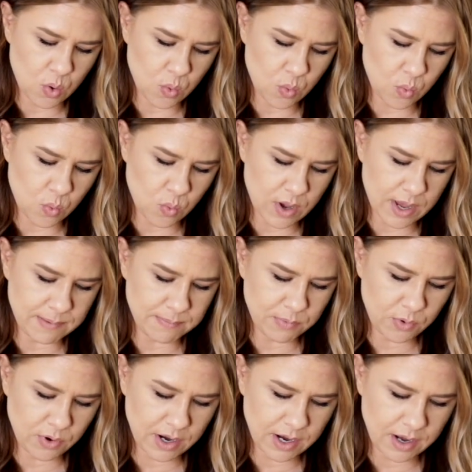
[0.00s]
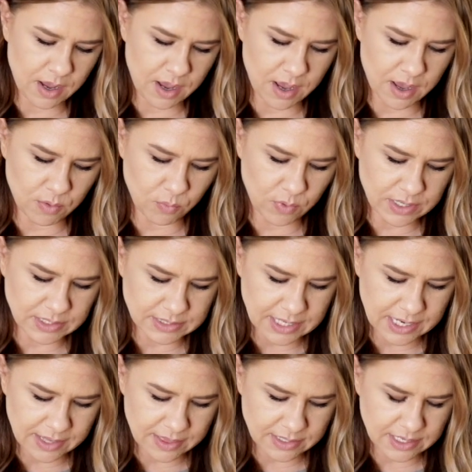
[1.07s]
one board on one
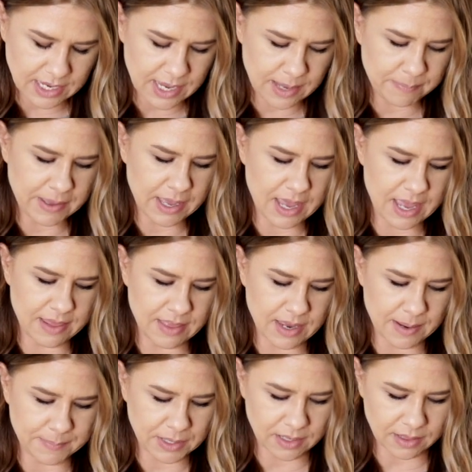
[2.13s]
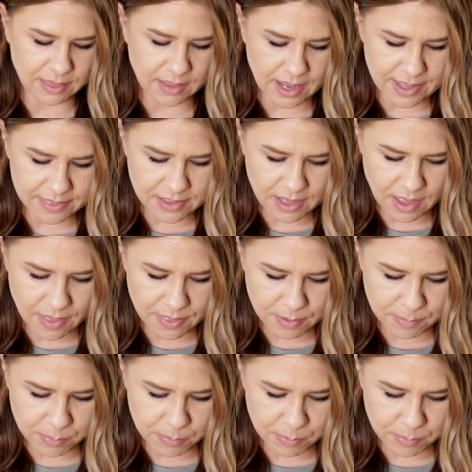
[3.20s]
side of the tape, and then I'm gonna line the other